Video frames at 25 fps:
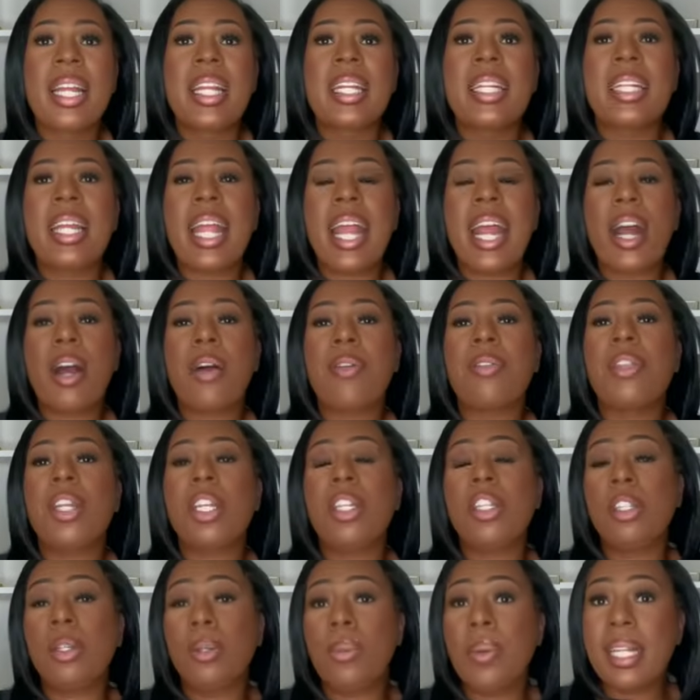Now, the
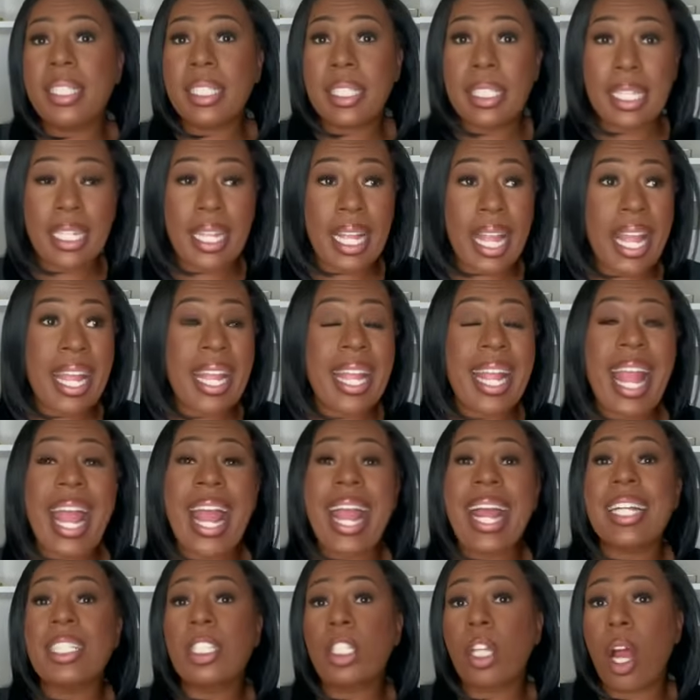U S D A
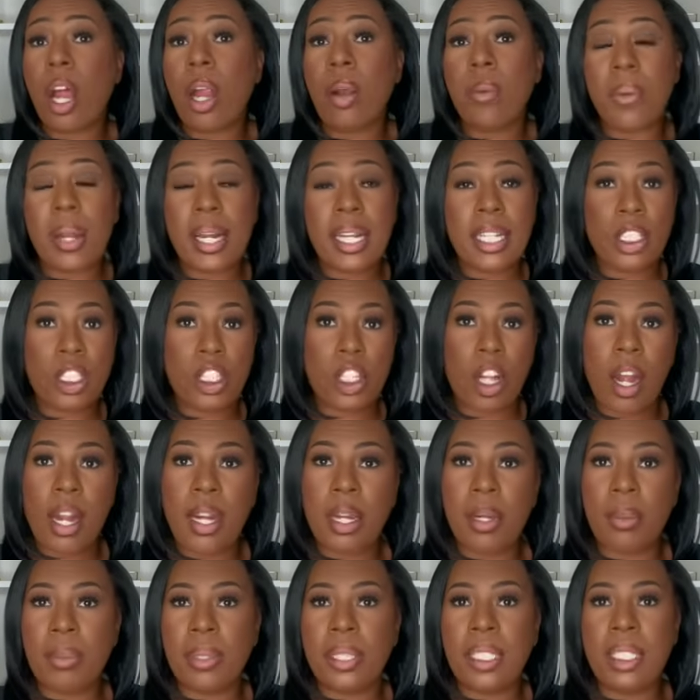has already
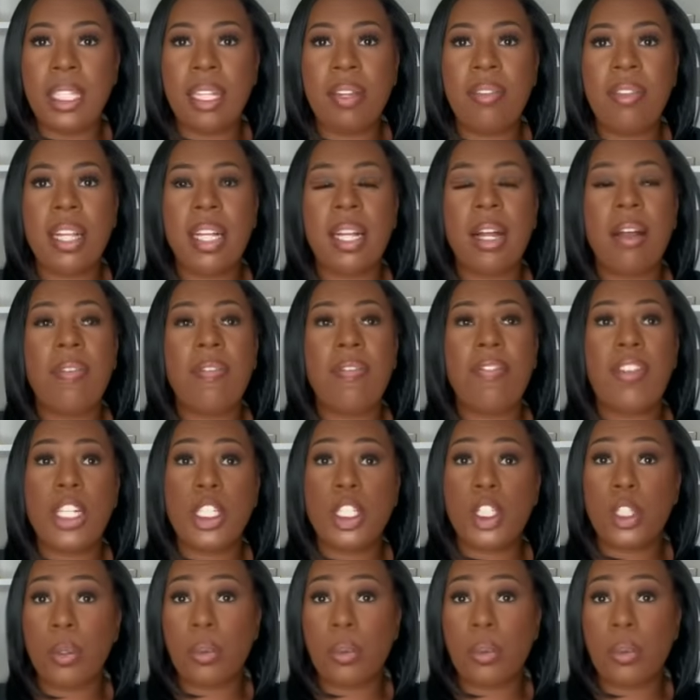started receiving official